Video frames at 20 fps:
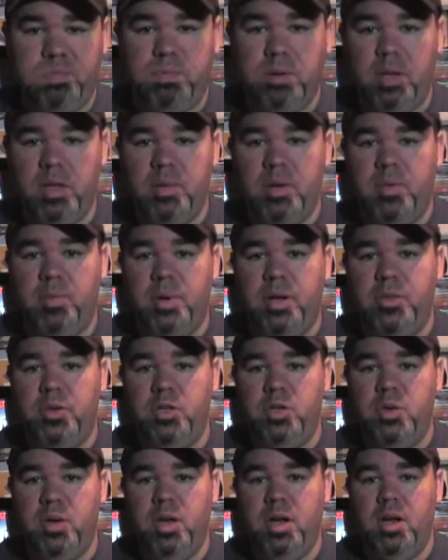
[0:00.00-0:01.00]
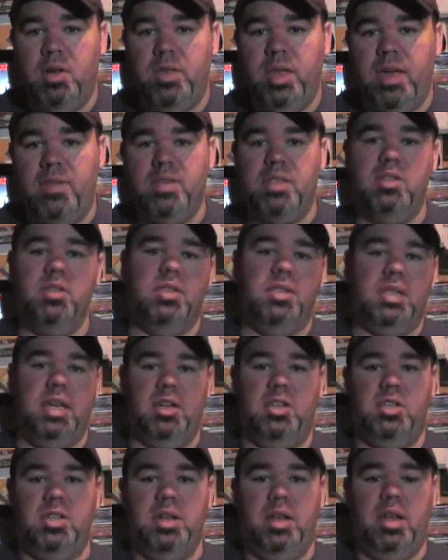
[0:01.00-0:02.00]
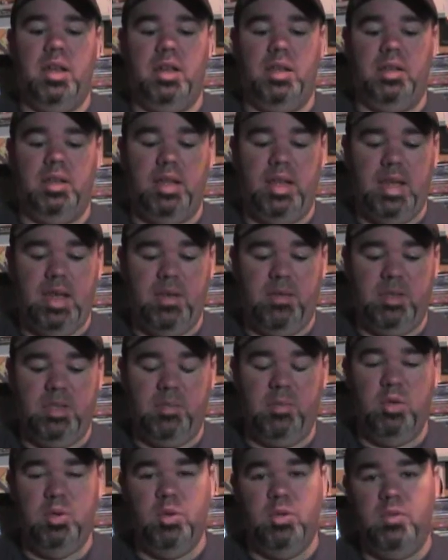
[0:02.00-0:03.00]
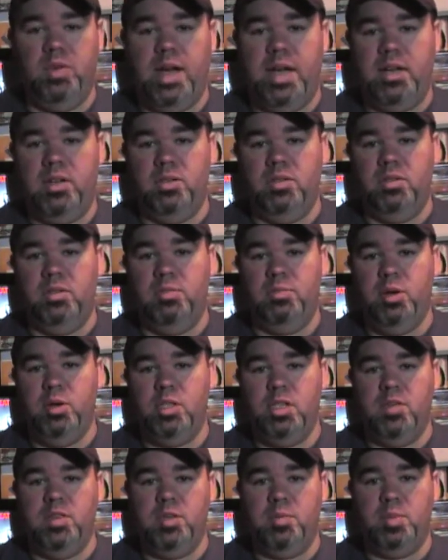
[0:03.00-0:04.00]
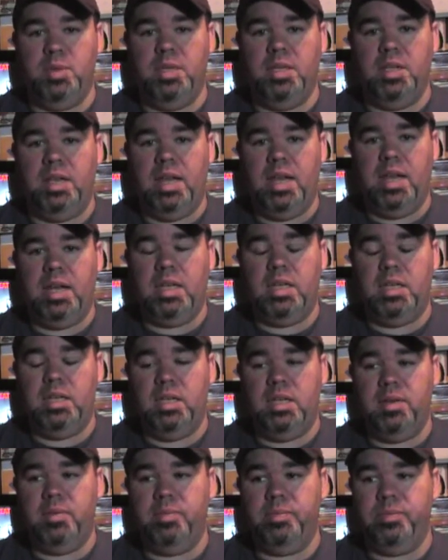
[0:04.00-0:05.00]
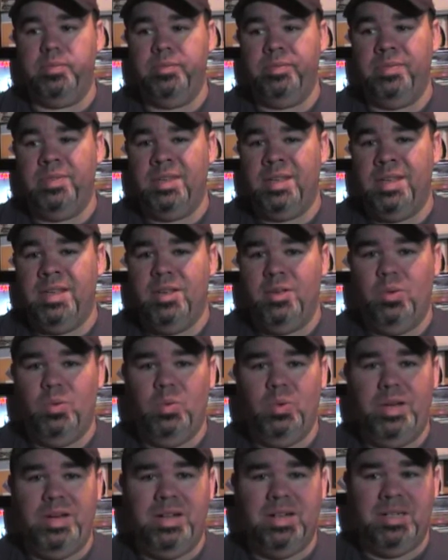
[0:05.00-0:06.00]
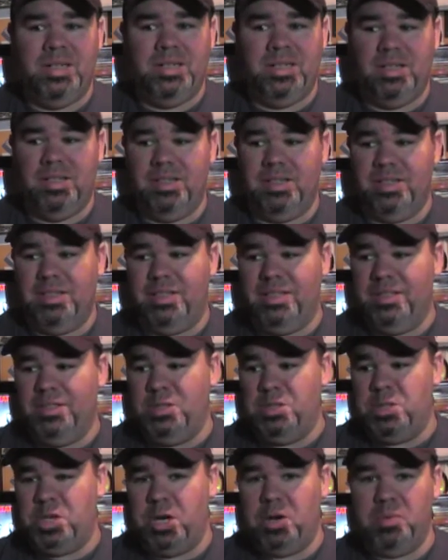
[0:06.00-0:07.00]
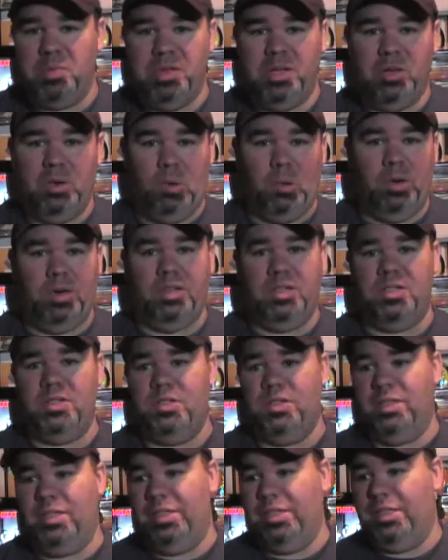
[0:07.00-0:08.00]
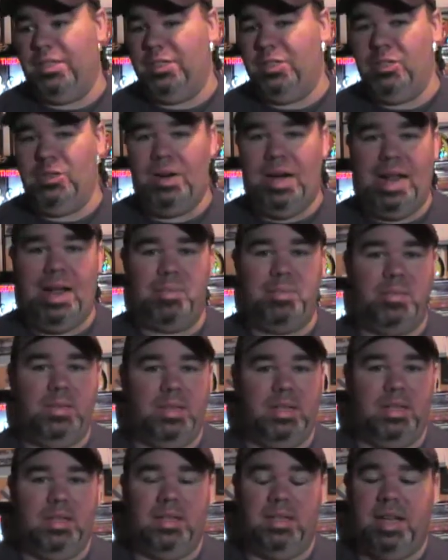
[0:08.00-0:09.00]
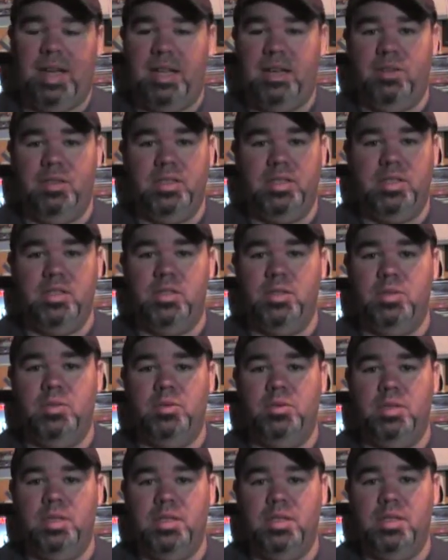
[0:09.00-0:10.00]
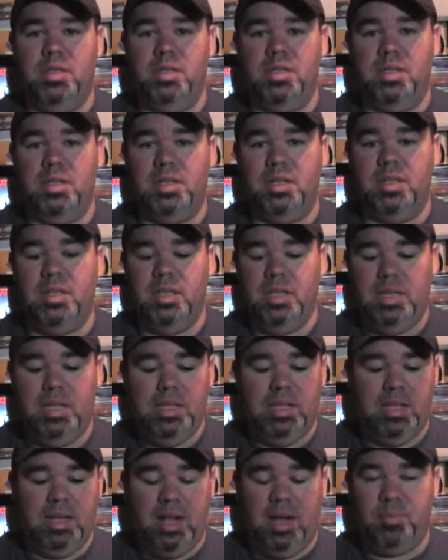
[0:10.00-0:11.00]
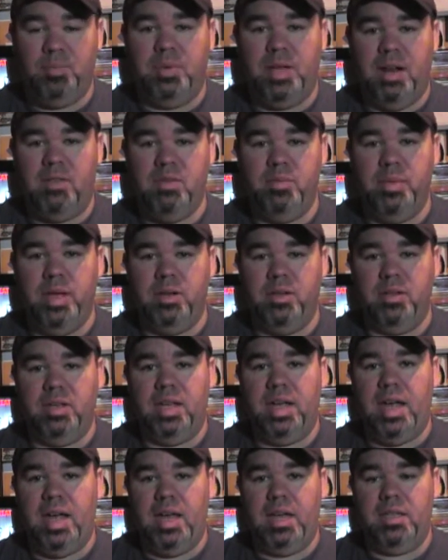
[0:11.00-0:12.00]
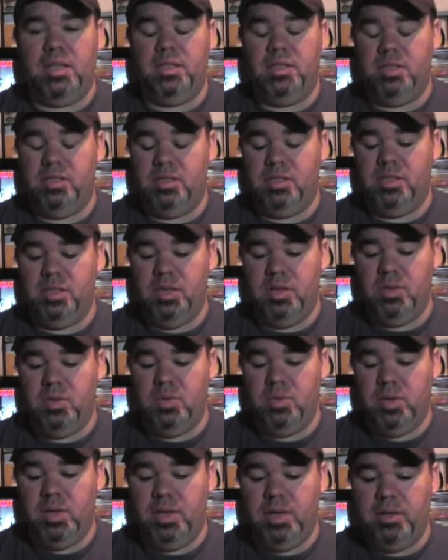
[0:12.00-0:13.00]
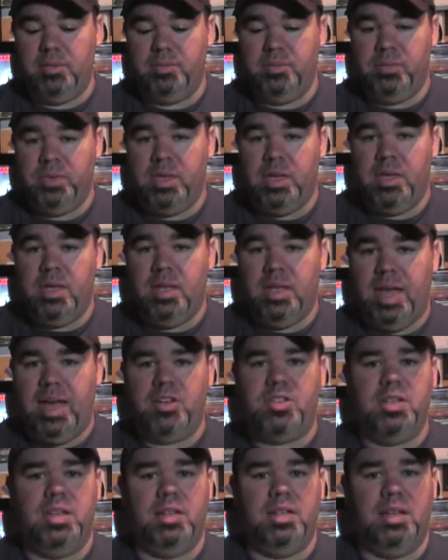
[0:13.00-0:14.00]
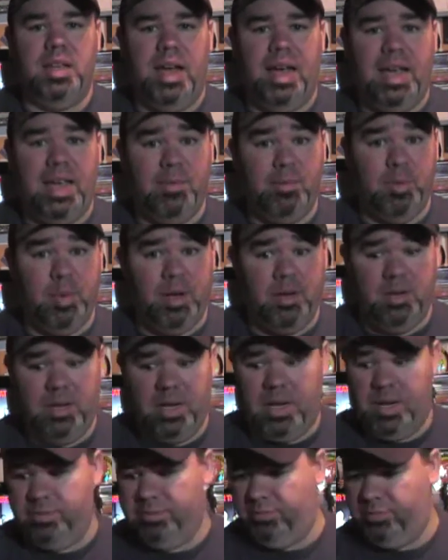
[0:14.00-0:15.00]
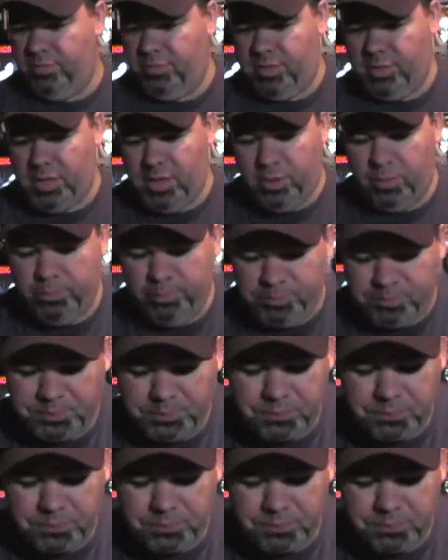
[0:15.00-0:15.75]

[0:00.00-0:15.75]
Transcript: probably about a month or two ago, they had this little section now, and they have some used vinyl. Most of it's been like weird German orchestra crap that I don't listen to because I'm kind of a metal guy. So actually, I am a metal guy. So